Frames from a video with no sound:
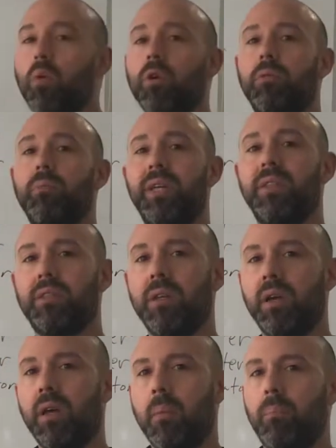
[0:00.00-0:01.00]
word, means
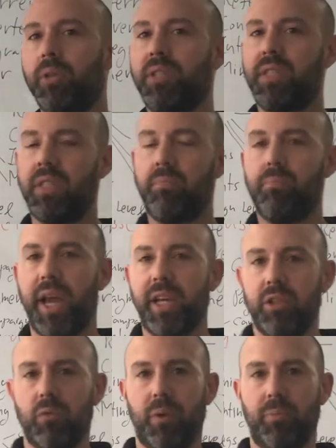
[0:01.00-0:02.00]

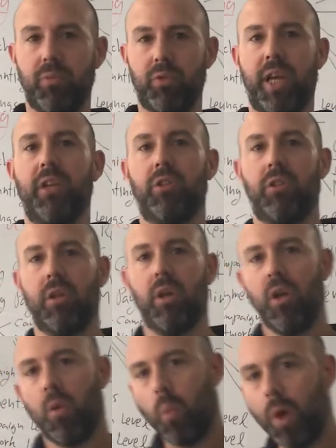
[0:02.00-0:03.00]
participation reputation.
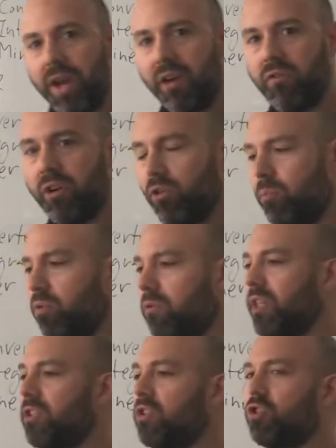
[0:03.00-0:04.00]
Whenever you
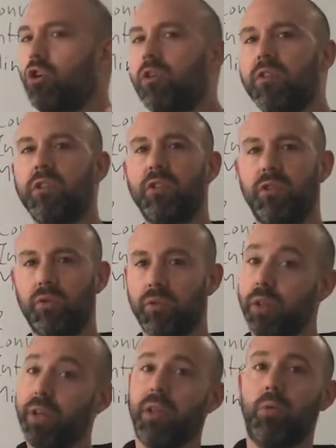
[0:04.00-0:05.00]
provide services to the
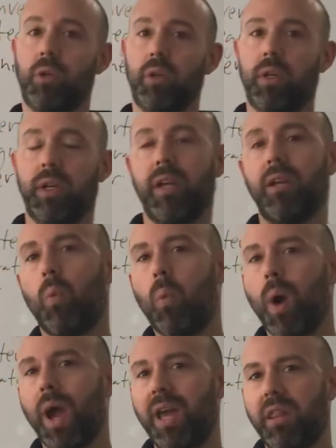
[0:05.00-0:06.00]
network in a way